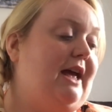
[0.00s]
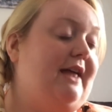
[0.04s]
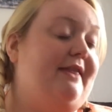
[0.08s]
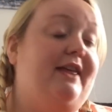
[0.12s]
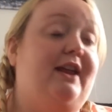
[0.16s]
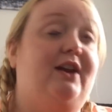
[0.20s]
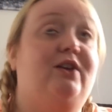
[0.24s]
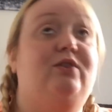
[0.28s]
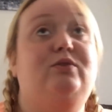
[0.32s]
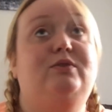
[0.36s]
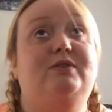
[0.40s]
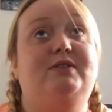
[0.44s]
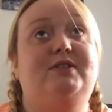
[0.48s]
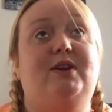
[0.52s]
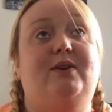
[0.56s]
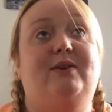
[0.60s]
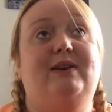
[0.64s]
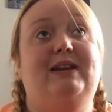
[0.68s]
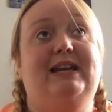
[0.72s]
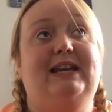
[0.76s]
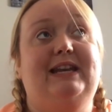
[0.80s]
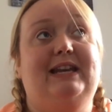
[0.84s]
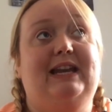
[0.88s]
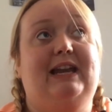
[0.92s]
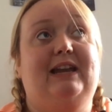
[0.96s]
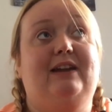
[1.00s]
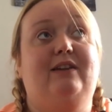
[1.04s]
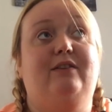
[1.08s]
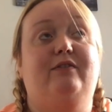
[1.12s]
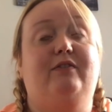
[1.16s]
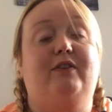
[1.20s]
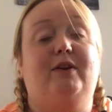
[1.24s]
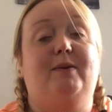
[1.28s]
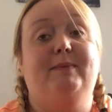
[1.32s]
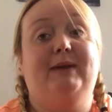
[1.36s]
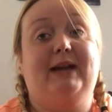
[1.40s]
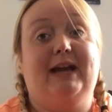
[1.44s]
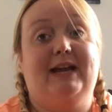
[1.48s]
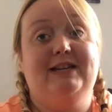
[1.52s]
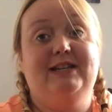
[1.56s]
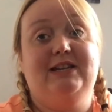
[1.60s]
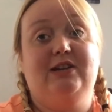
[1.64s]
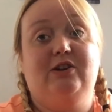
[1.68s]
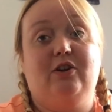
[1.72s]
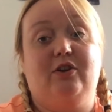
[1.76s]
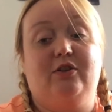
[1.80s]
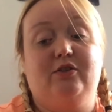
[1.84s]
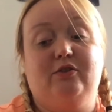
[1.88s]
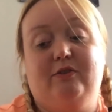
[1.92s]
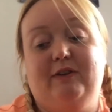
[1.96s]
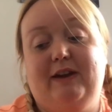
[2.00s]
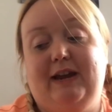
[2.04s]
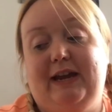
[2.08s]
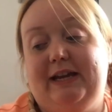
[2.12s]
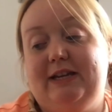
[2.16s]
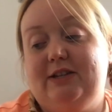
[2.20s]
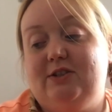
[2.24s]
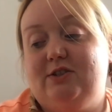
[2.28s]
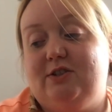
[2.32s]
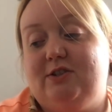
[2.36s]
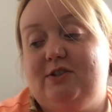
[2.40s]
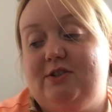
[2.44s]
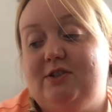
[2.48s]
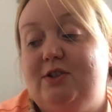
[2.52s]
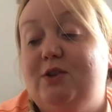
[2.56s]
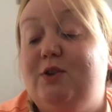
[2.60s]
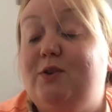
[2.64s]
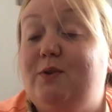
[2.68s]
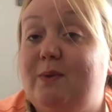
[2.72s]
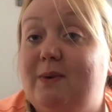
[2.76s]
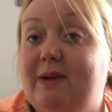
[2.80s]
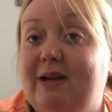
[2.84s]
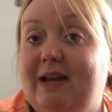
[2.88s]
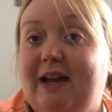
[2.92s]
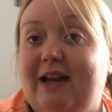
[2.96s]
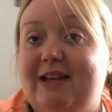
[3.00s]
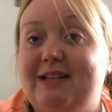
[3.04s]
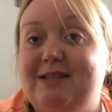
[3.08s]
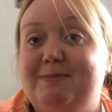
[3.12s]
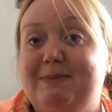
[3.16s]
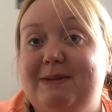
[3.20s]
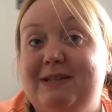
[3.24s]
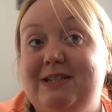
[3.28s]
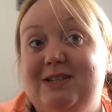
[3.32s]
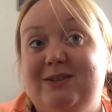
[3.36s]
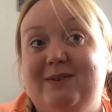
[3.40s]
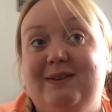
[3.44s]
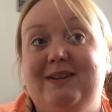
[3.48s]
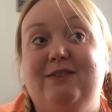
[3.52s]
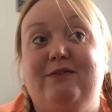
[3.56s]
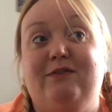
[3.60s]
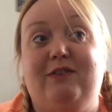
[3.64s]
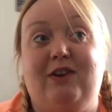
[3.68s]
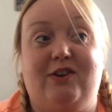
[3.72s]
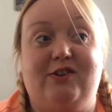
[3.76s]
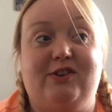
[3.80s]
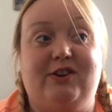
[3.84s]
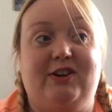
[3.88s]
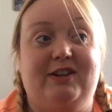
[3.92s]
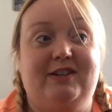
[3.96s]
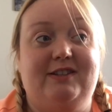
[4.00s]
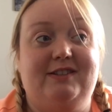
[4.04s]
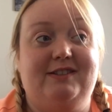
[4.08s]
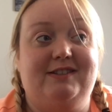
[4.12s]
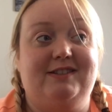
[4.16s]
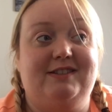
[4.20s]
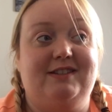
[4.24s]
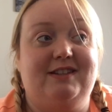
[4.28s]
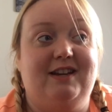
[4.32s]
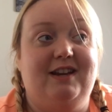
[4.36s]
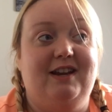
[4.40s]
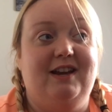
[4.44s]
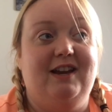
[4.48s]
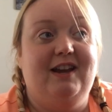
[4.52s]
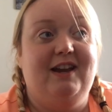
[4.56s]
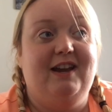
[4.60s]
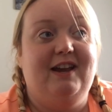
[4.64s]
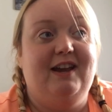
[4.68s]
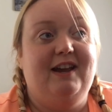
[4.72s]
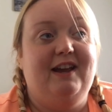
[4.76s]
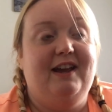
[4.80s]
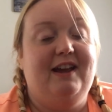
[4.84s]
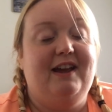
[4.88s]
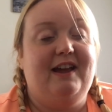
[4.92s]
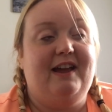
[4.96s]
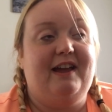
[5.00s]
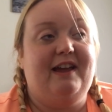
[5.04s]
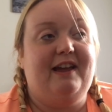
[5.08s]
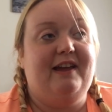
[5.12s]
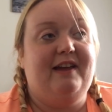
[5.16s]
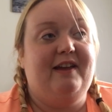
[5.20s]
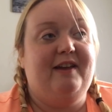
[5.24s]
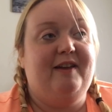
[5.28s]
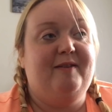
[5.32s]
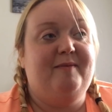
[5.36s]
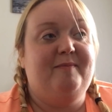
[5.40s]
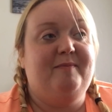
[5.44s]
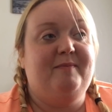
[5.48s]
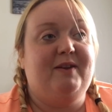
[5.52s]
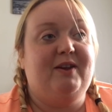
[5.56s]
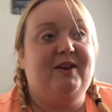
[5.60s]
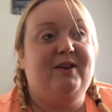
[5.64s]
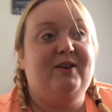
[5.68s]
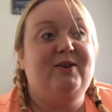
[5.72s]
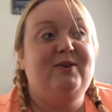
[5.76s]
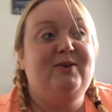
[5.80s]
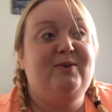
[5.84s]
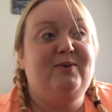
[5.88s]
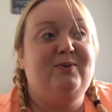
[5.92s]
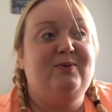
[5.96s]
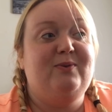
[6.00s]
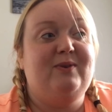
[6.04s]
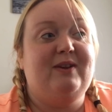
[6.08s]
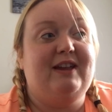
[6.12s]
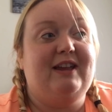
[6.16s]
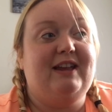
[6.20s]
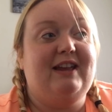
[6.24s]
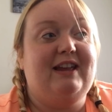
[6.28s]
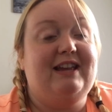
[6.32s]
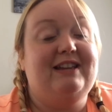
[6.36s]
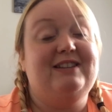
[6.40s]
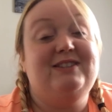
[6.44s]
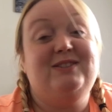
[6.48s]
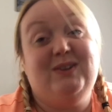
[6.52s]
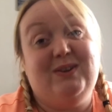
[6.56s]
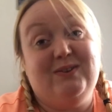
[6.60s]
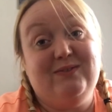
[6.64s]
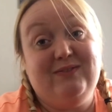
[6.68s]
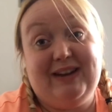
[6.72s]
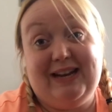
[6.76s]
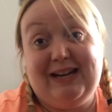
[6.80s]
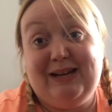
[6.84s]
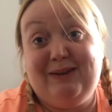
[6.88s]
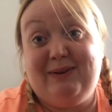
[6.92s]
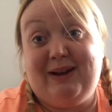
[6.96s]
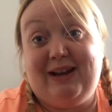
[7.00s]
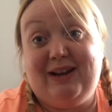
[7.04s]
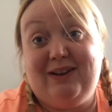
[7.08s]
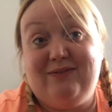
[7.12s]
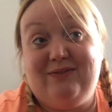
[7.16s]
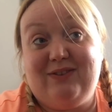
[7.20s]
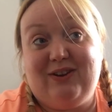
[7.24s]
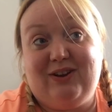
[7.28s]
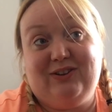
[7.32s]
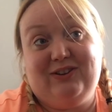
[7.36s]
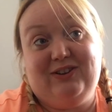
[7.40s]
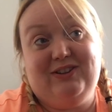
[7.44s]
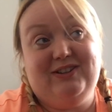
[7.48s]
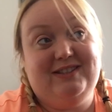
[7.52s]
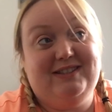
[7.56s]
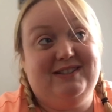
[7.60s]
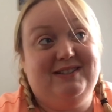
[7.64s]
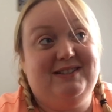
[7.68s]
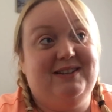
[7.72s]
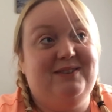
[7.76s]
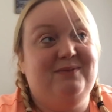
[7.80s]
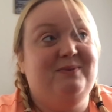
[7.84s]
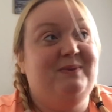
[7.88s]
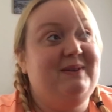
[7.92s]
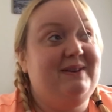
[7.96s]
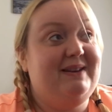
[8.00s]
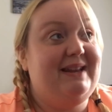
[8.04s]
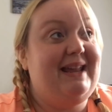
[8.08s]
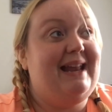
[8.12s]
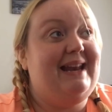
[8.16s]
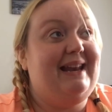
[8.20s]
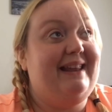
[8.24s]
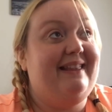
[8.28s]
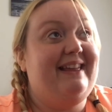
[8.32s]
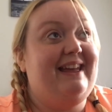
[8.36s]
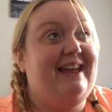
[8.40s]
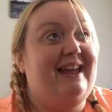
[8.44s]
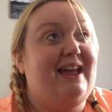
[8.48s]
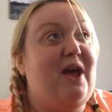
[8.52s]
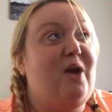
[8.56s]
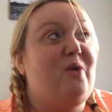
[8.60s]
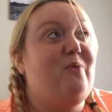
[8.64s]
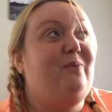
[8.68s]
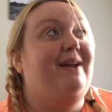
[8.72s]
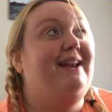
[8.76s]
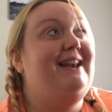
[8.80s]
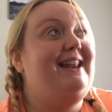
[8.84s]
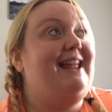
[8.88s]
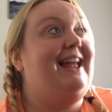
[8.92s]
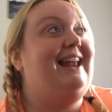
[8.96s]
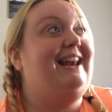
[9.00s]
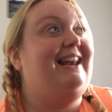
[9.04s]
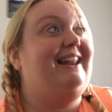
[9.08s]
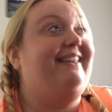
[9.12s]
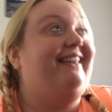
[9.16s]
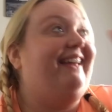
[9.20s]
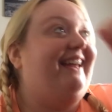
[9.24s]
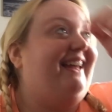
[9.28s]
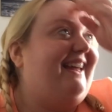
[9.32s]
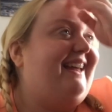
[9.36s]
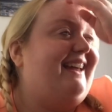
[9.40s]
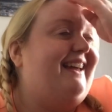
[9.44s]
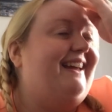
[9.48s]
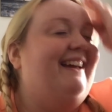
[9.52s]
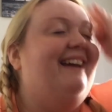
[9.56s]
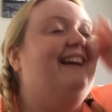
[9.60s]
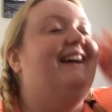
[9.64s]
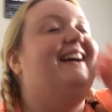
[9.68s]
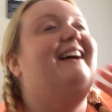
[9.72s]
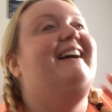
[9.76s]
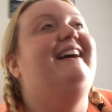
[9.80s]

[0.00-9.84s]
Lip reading: And then also Linny from Candy Goth Creations, who has been doing Vlogust, who is doing really well at Vlogust. We're nearly there.